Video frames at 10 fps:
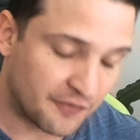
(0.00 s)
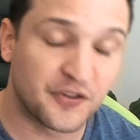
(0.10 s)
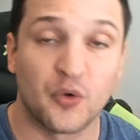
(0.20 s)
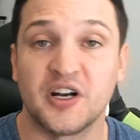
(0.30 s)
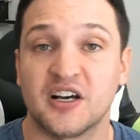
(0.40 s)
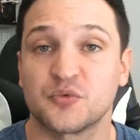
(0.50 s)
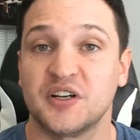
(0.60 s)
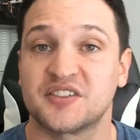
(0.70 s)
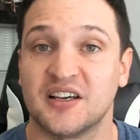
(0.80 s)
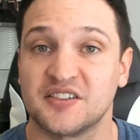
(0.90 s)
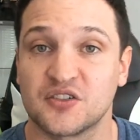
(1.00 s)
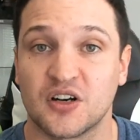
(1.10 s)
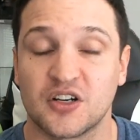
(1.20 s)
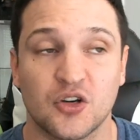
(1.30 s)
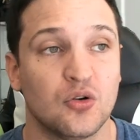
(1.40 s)
If Fury does what he says he's
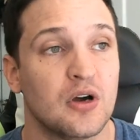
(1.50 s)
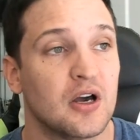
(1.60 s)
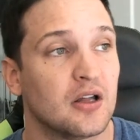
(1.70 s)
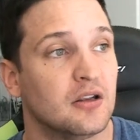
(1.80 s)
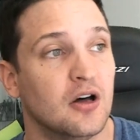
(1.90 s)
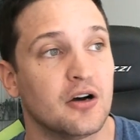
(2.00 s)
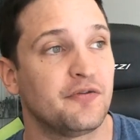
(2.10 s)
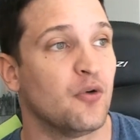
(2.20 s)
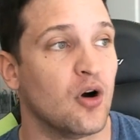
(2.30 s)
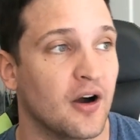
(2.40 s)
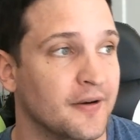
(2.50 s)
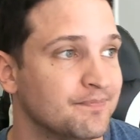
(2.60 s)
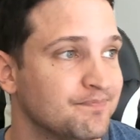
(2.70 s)
going to do, look for a